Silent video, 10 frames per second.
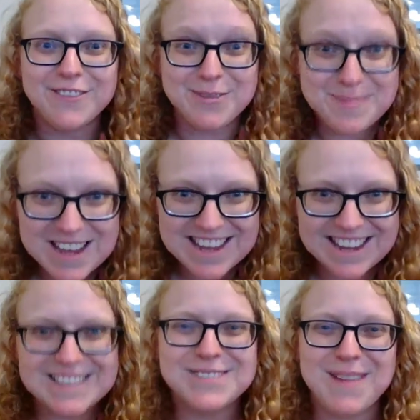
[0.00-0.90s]
For me,
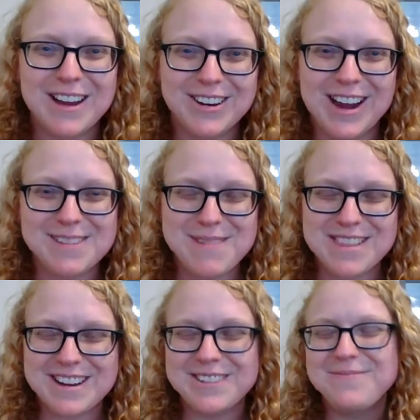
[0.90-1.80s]
it's my grandmother.